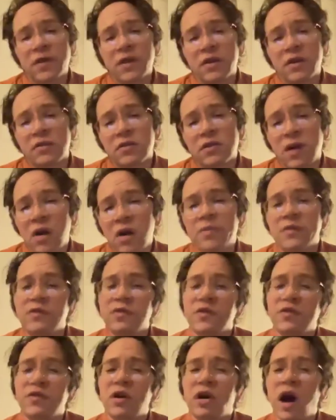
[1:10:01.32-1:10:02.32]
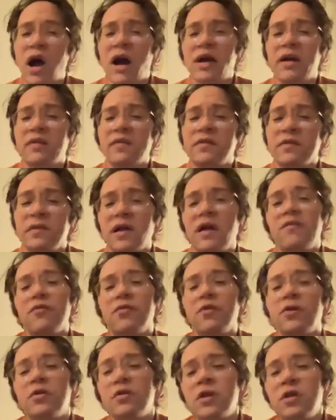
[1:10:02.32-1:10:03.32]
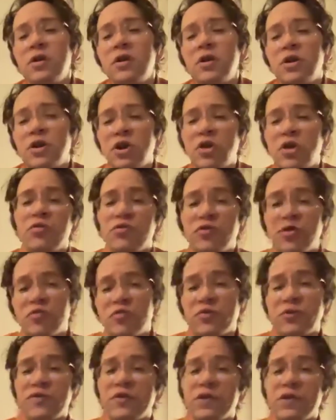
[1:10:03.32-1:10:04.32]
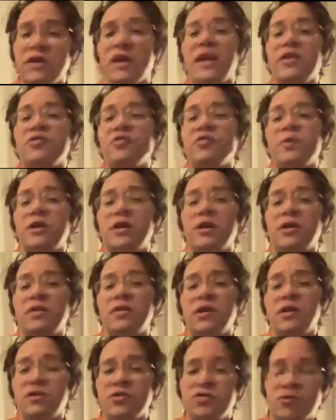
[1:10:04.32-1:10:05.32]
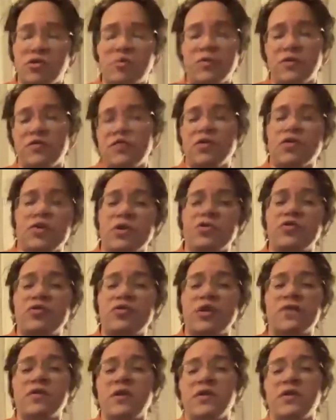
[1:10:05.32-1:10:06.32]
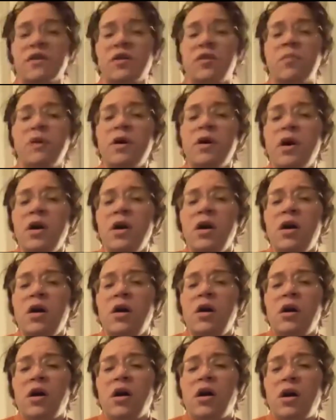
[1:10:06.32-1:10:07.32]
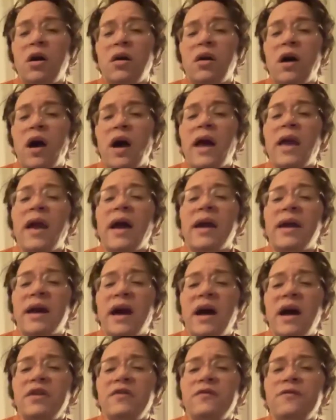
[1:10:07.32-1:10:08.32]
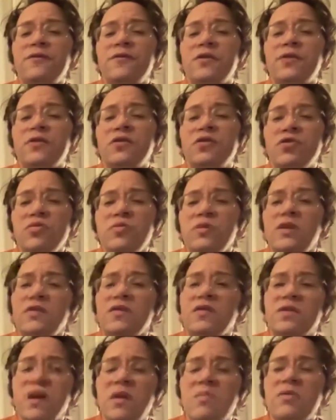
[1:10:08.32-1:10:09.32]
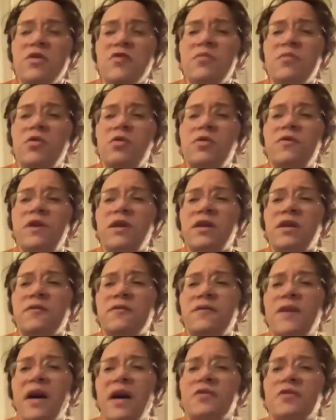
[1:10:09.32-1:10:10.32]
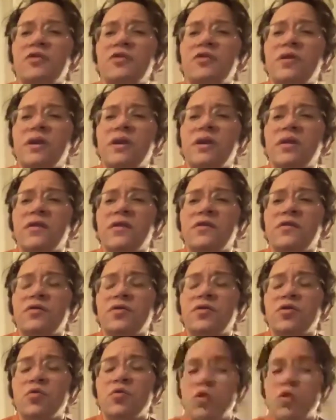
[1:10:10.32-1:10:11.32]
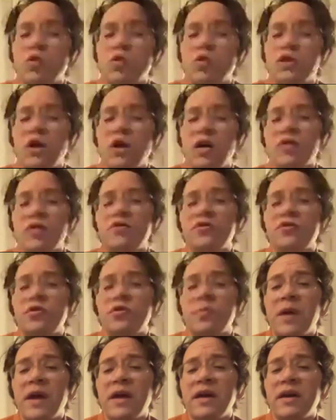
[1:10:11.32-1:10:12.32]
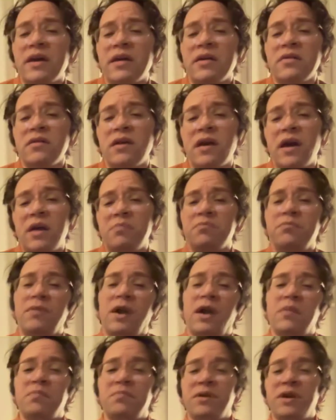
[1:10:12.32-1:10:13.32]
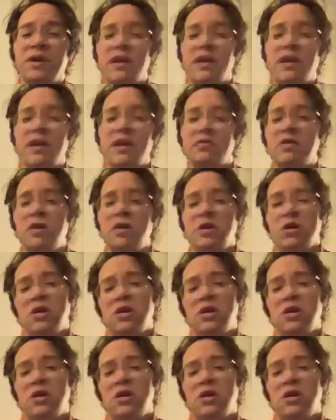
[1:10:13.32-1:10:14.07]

of like comics at their highest level, in terms of engagement and in terms of your interest in them. I kind of assume that some of the motivating factor is the work that others are making and being